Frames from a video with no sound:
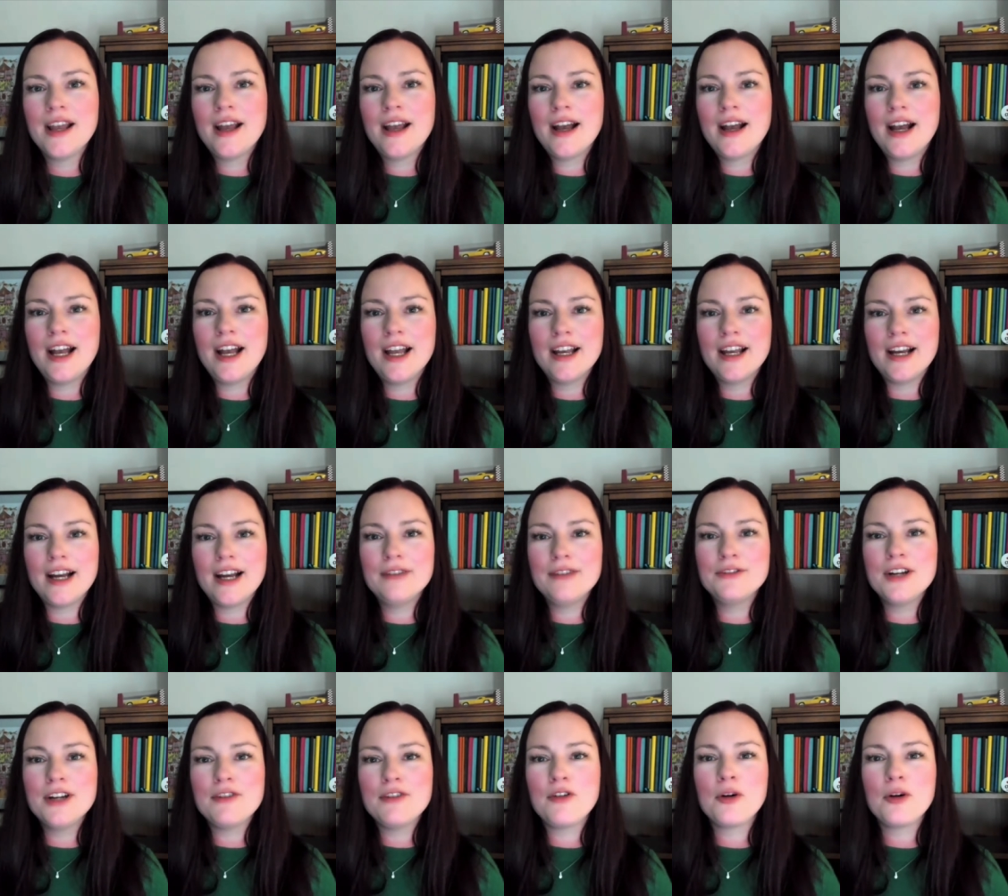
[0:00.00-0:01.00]
I've
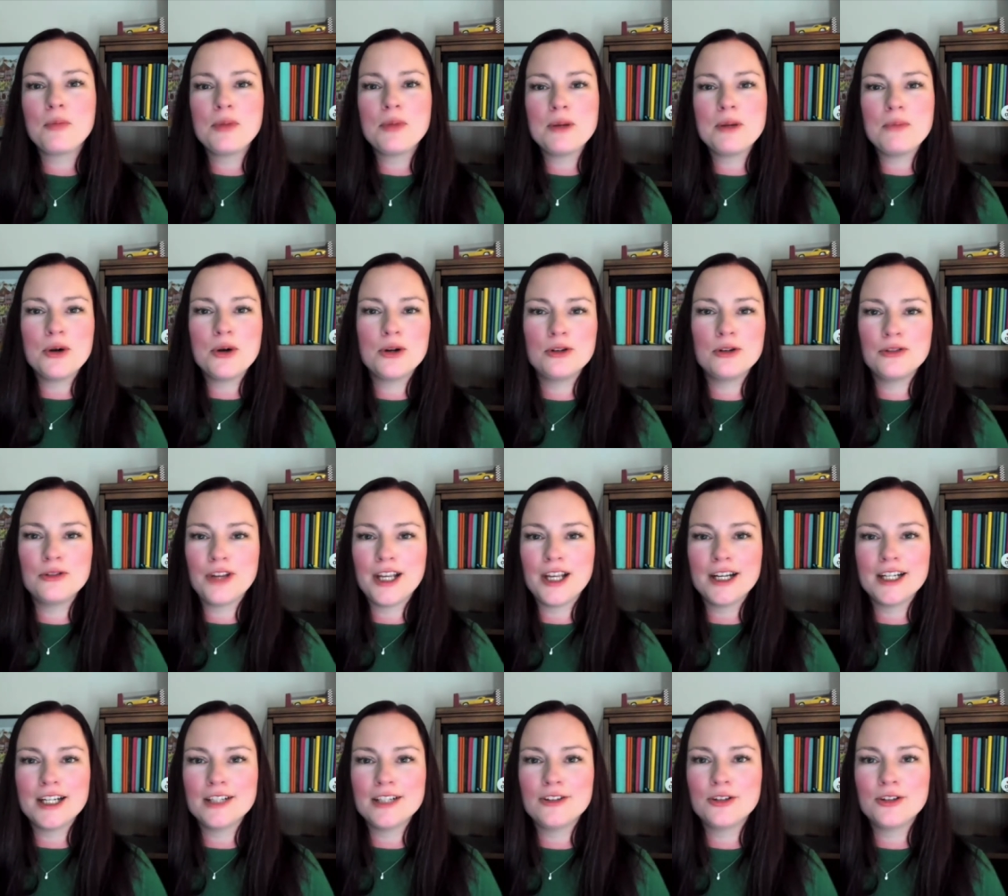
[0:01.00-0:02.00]
never been
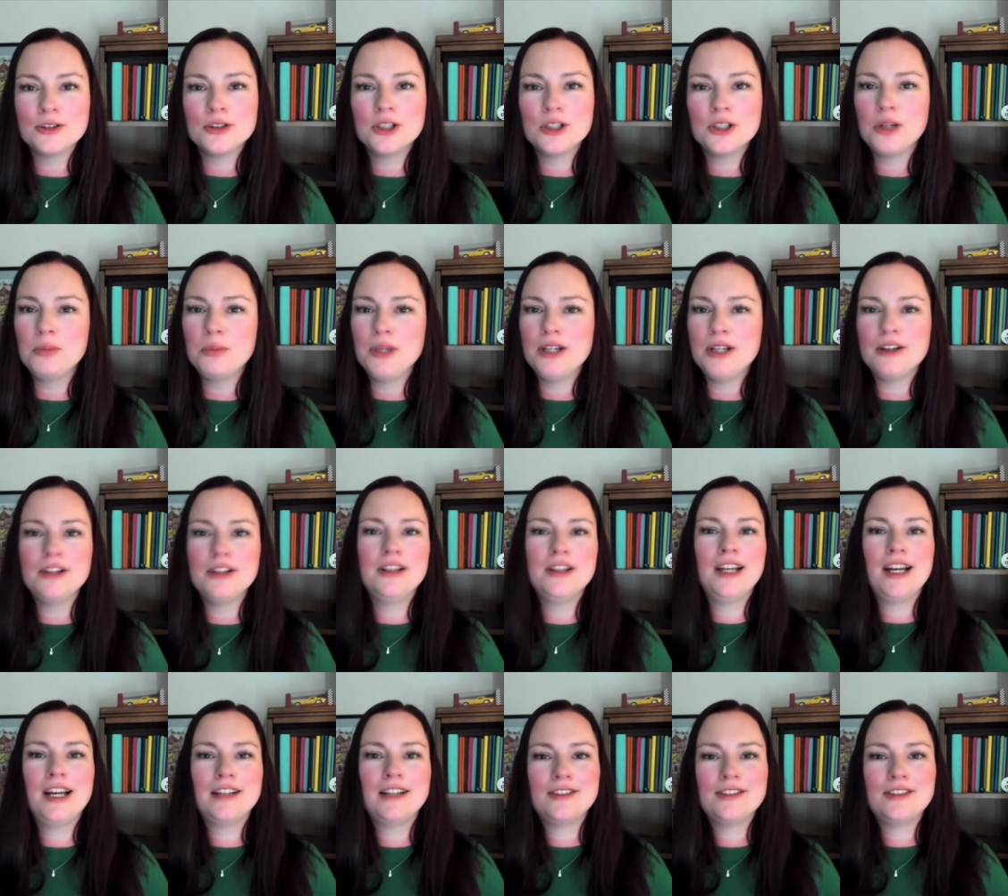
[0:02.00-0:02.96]
motivated to look beyond that.